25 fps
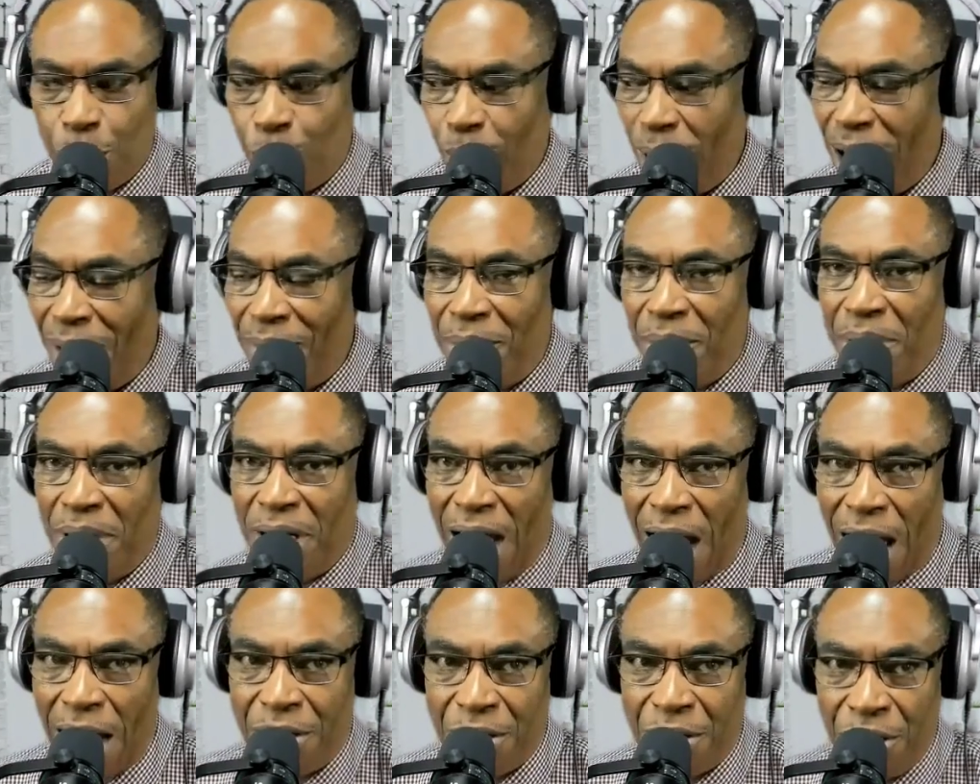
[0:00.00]
We haven't
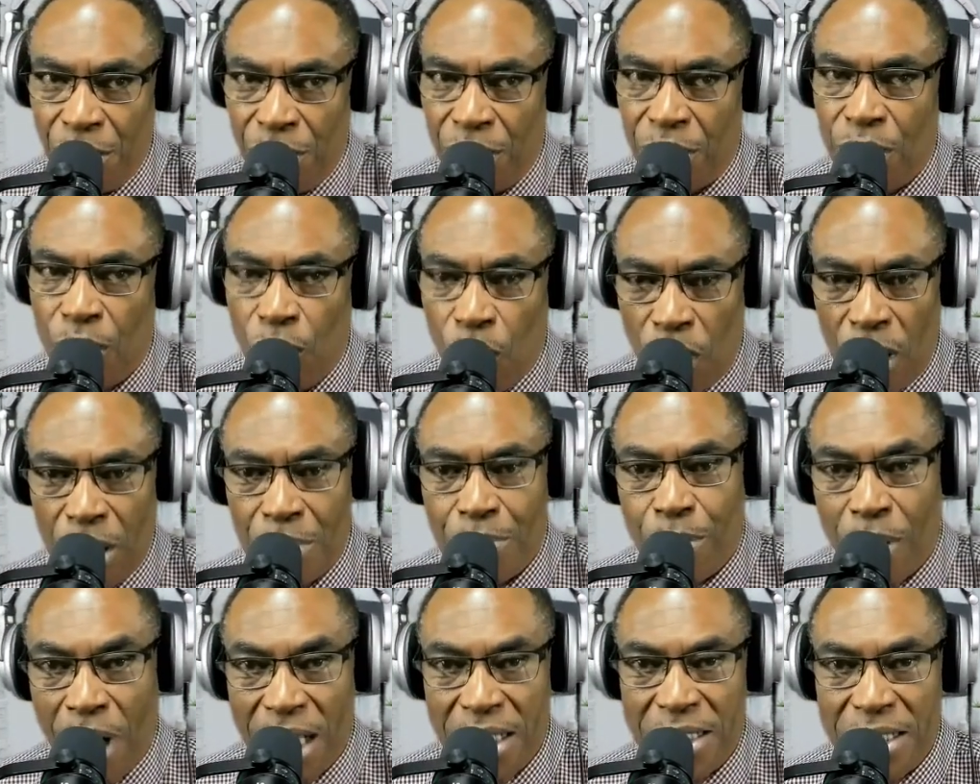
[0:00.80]
got to the court
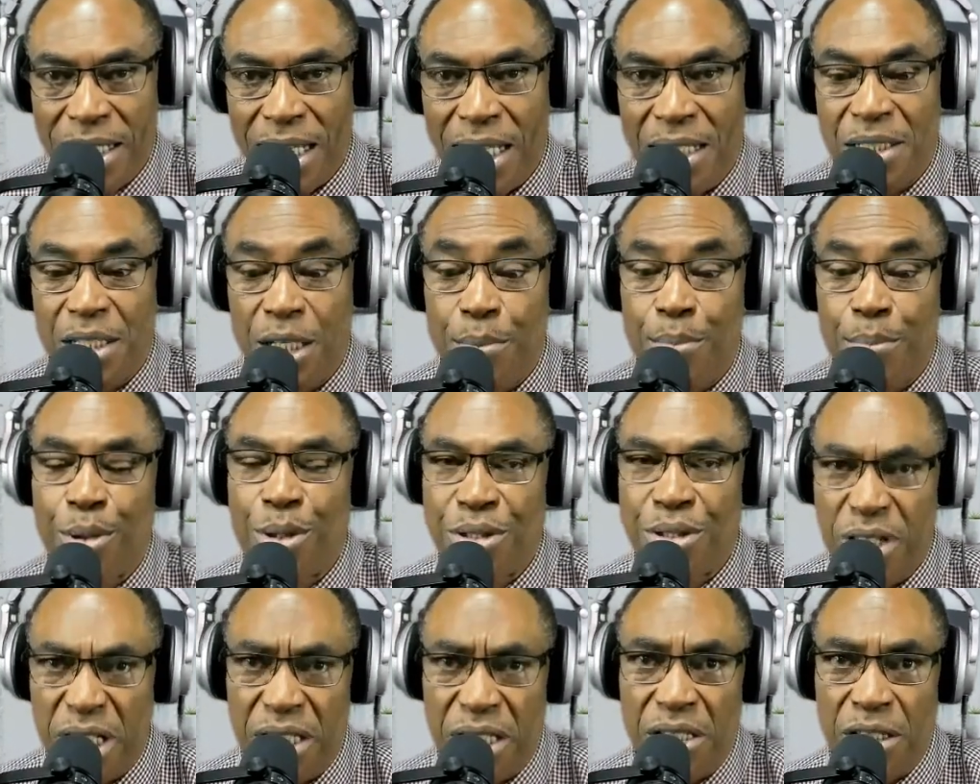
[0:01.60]
process and
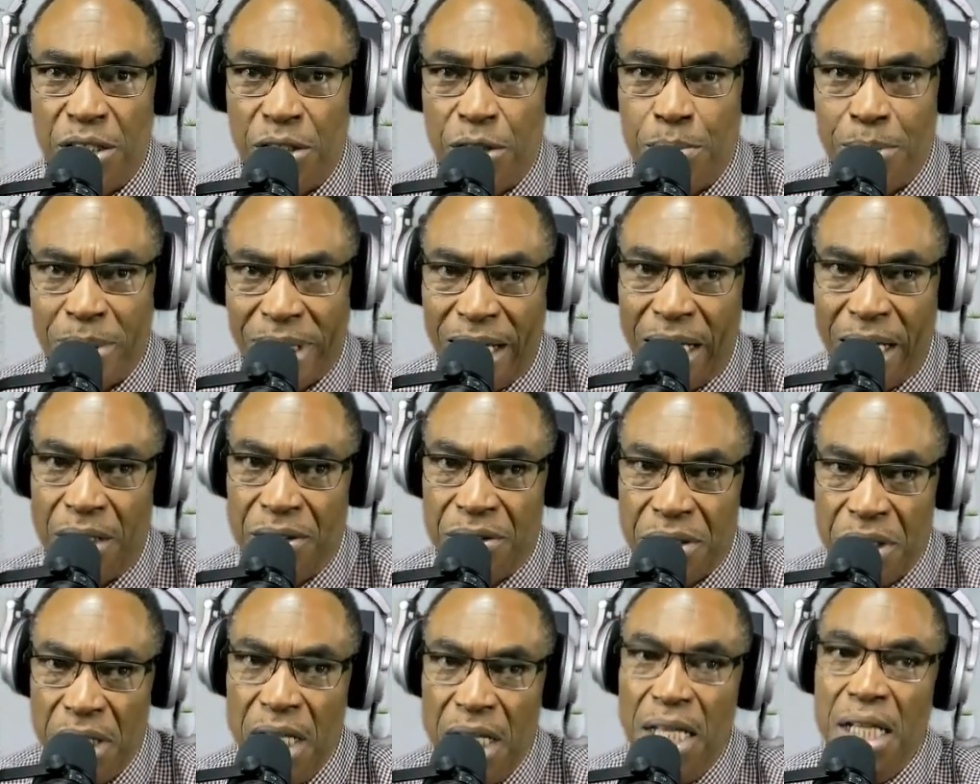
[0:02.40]
procedures
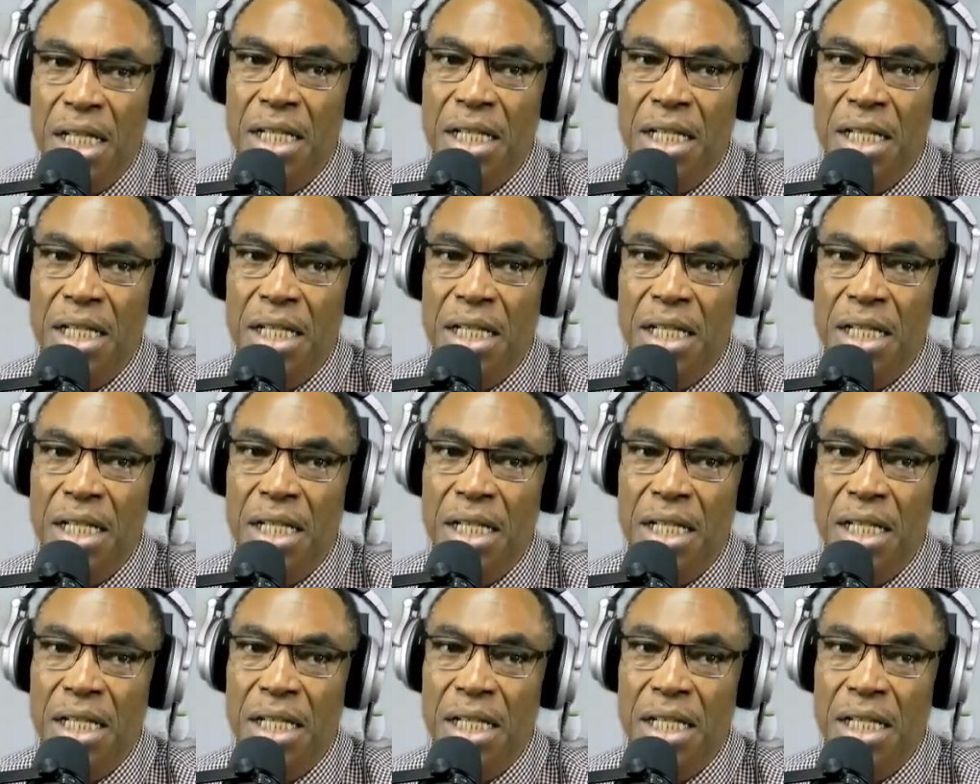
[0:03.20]
because